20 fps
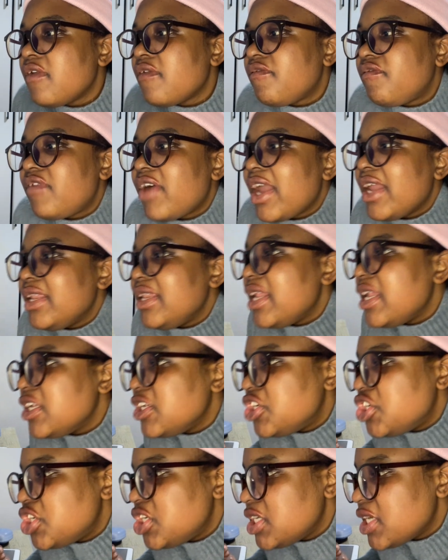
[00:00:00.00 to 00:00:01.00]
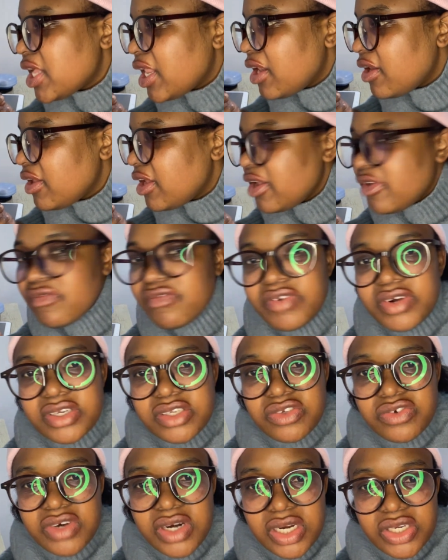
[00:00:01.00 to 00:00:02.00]
financial
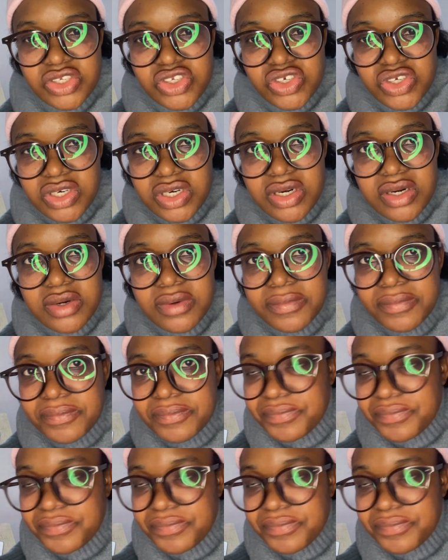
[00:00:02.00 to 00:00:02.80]
infrastructure.